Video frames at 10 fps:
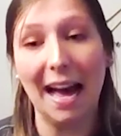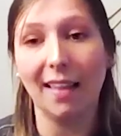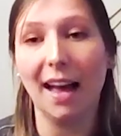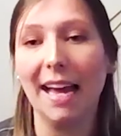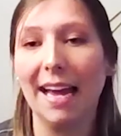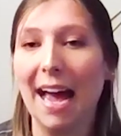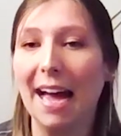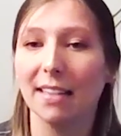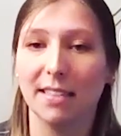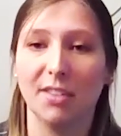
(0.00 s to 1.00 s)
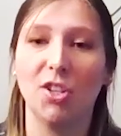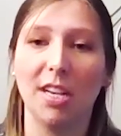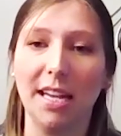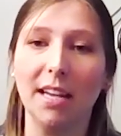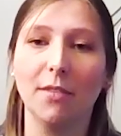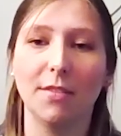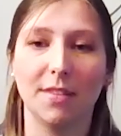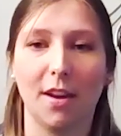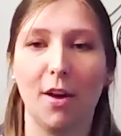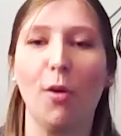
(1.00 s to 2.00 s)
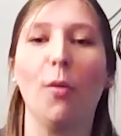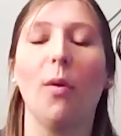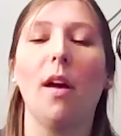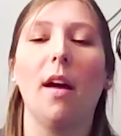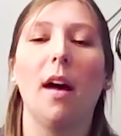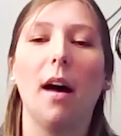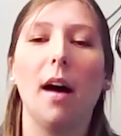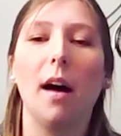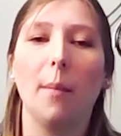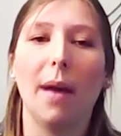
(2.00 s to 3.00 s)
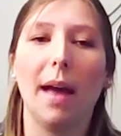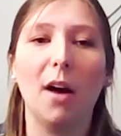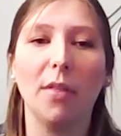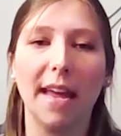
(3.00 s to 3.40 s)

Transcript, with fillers: Ally Act Achieve. So um, how